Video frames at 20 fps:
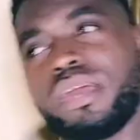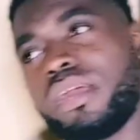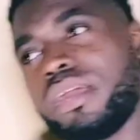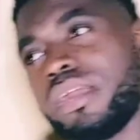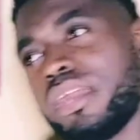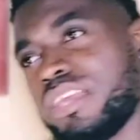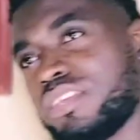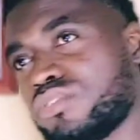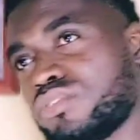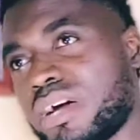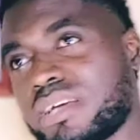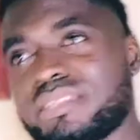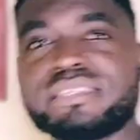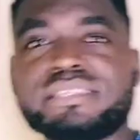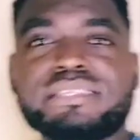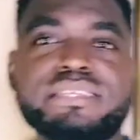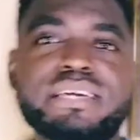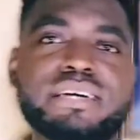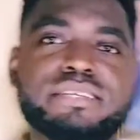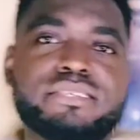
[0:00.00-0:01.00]
It's not as
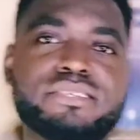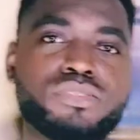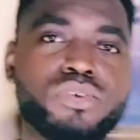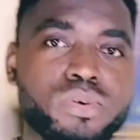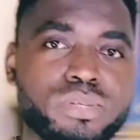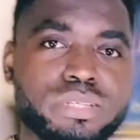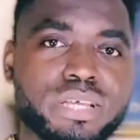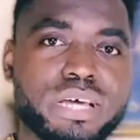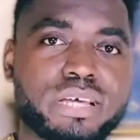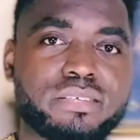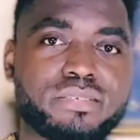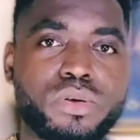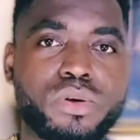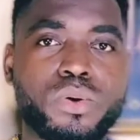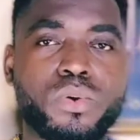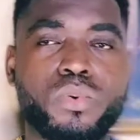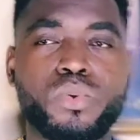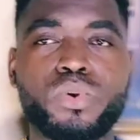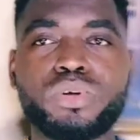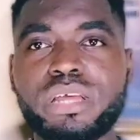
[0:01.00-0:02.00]
easy as in others.
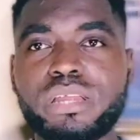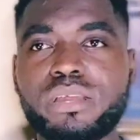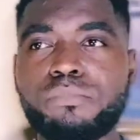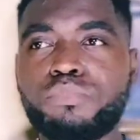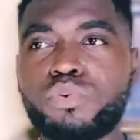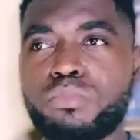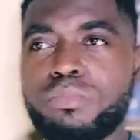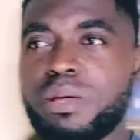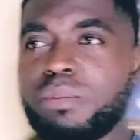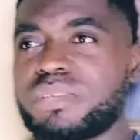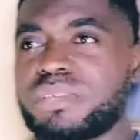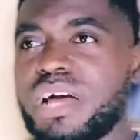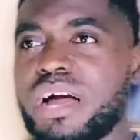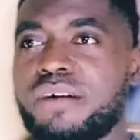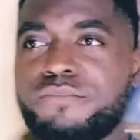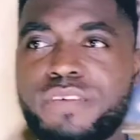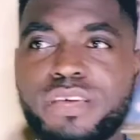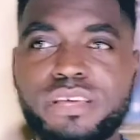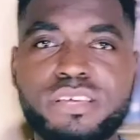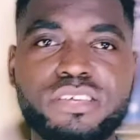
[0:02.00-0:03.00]
What are the problems that
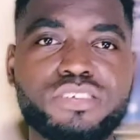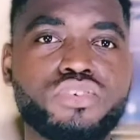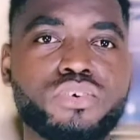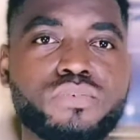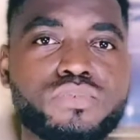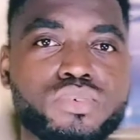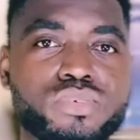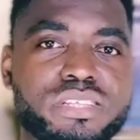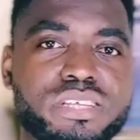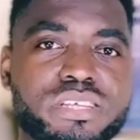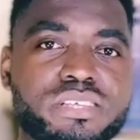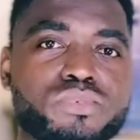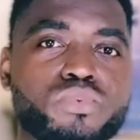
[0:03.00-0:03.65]
affect each of those things?